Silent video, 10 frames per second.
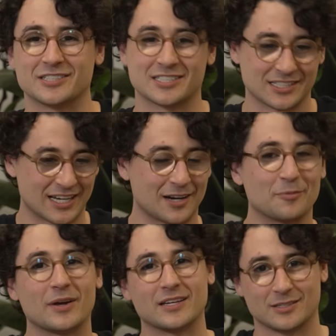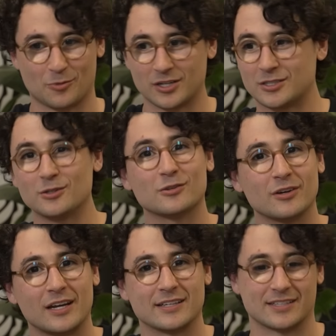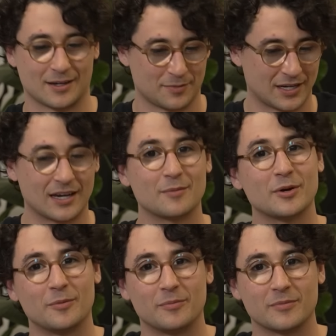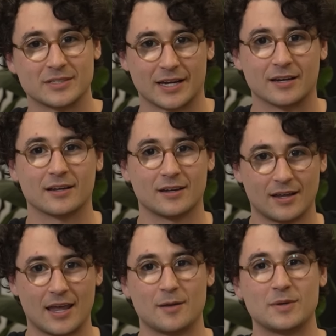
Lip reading: It's just like it's a 1, 2, 3. It's like a bing and a boom. It's like A,